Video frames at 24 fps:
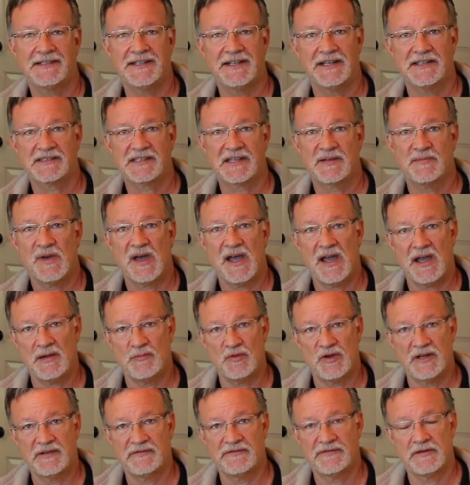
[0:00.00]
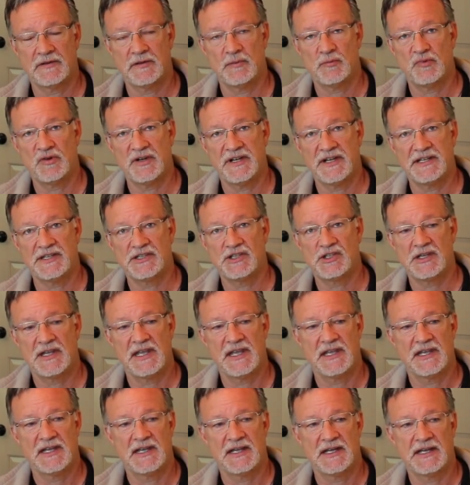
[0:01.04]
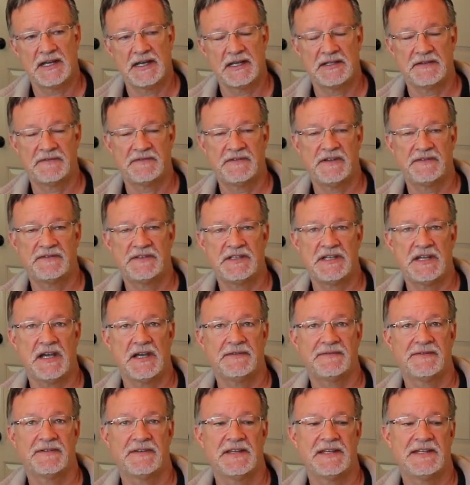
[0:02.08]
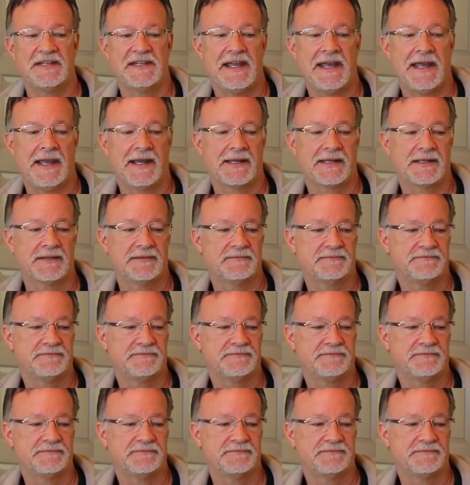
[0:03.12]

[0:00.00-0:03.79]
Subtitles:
custom hybrid for the bridge and a 59 for the neck.